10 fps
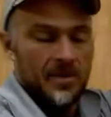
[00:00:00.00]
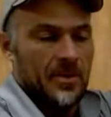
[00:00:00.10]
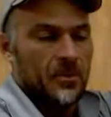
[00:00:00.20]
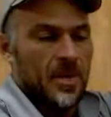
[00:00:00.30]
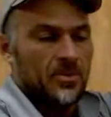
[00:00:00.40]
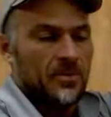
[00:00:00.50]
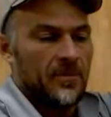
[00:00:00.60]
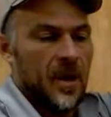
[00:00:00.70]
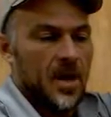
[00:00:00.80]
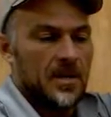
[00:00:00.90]
that we
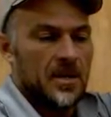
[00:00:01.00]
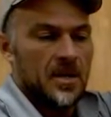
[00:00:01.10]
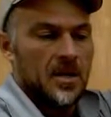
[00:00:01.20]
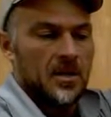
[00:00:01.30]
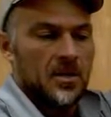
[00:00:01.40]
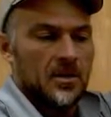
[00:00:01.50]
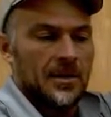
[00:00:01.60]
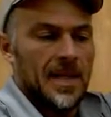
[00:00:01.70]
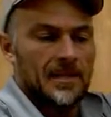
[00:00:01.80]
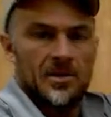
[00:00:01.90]
provide
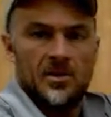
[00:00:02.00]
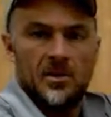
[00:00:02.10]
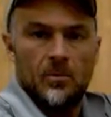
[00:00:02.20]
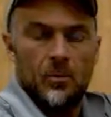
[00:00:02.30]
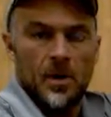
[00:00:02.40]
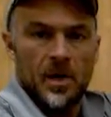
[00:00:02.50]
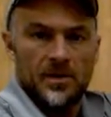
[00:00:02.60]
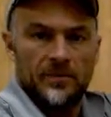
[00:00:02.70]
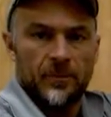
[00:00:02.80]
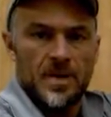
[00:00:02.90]
lets us
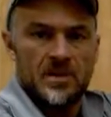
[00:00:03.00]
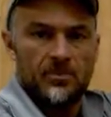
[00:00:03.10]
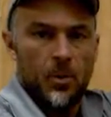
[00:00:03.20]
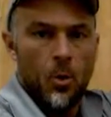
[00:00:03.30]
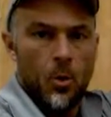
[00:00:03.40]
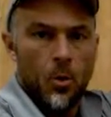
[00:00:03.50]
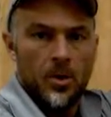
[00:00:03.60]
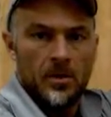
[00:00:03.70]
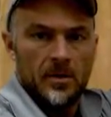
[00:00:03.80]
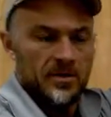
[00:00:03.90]
free spool
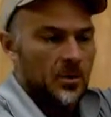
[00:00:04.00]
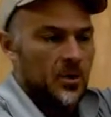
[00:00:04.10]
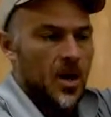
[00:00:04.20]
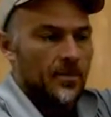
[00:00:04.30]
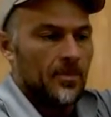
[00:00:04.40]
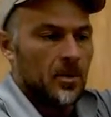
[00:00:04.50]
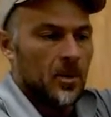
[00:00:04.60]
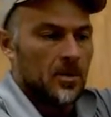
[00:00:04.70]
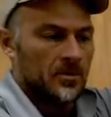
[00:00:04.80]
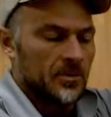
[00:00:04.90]
to drop the
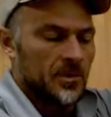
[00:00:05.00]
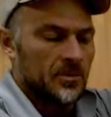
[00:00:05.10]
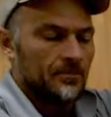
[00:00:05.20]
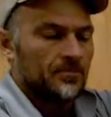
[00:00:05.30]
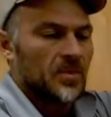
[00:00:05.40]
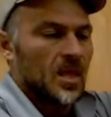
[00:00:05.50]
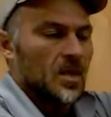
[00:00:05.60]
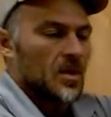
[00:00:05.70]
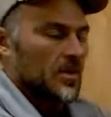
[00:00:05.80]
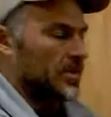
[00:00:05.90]
curtains.
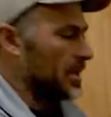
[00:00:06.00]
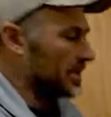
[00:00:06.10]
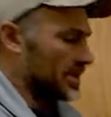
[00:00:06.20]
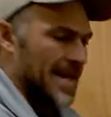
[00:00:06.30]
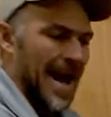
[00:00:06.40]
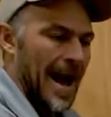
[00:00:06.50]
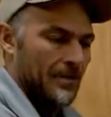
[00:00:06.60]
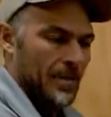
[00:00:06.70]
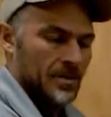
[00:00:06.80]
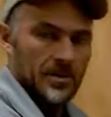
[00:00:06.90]
This
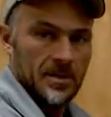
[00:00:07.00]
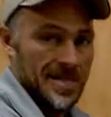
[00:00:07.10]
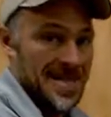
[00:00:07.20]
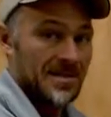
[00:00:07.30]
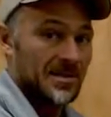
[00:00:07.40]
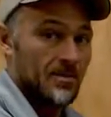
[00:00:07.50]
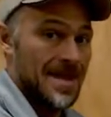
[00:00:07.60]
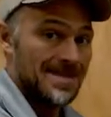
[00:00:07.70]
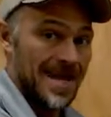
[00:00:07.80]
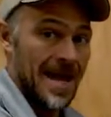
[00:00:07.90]
gap needs to
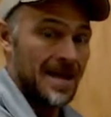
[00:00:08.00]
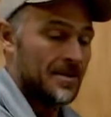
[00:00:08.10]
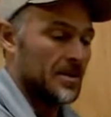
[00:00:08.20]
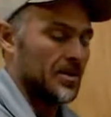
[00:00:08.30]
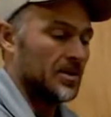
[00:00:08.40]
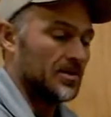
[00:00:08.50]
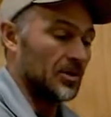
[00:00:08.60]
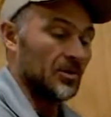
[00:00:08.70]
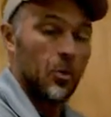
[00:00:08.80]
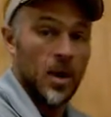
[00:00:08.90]
be 10 to
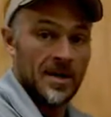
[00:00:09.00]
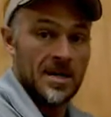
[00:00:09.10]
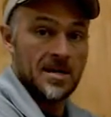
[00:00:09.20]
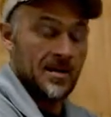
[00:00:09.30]
20